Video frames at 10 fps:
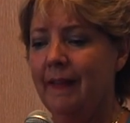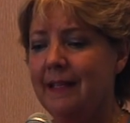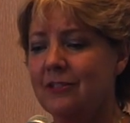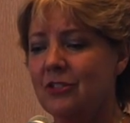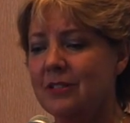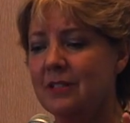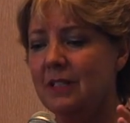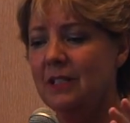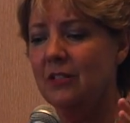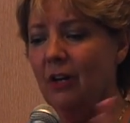That's just
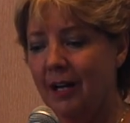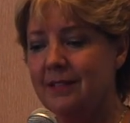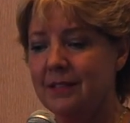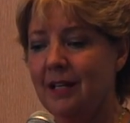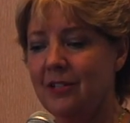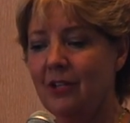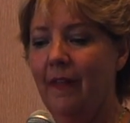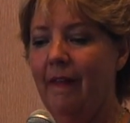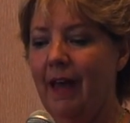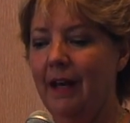God's touch
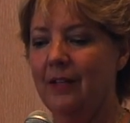on that.